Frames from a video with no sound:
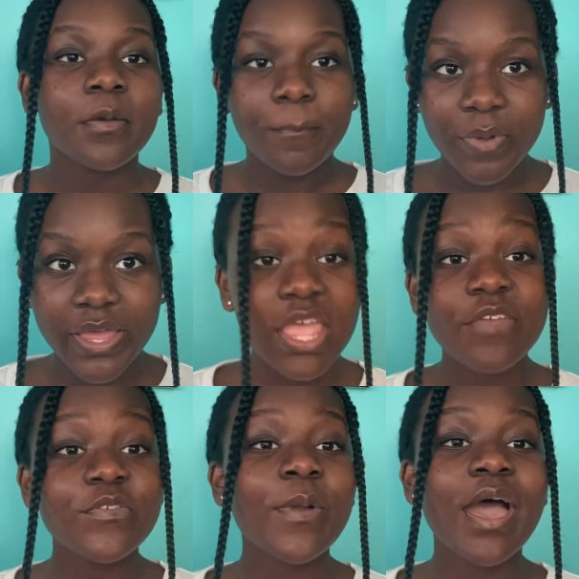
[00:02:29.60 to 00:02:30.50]
But
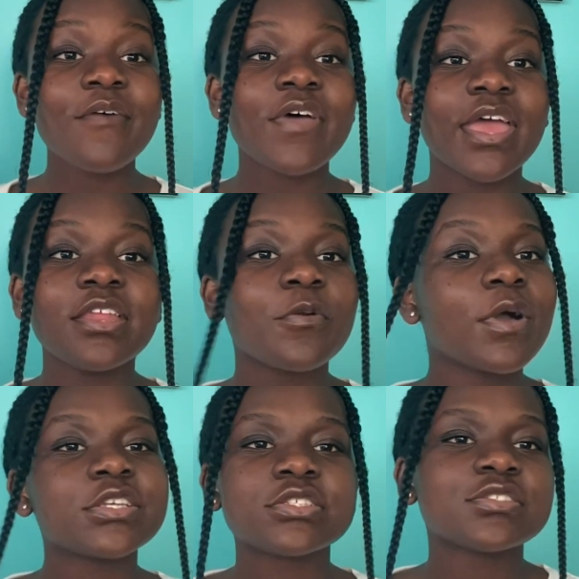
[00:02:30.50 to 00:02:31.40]
if you have any
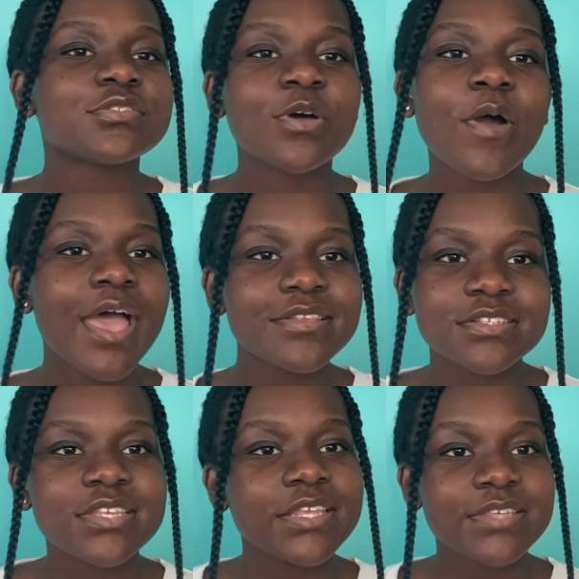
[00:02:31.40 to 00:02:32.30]
questions, don't
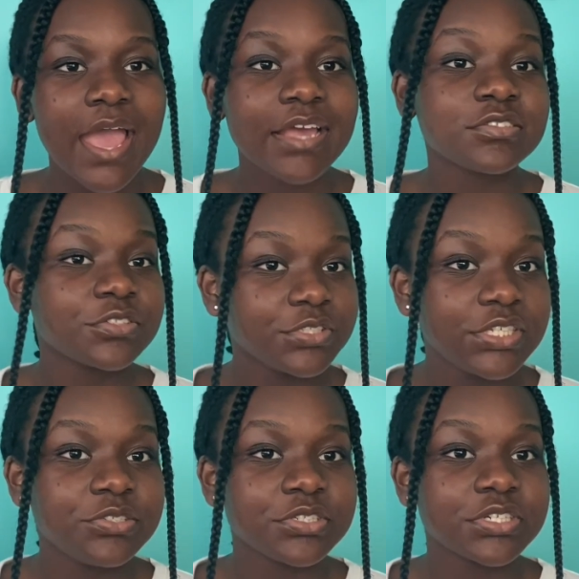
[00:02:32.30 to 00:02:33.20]
hesitate to ask your
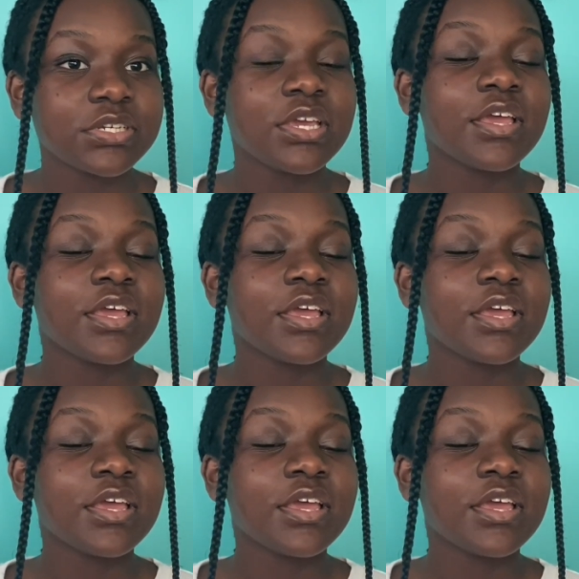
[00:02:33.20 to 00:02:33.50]
teacher.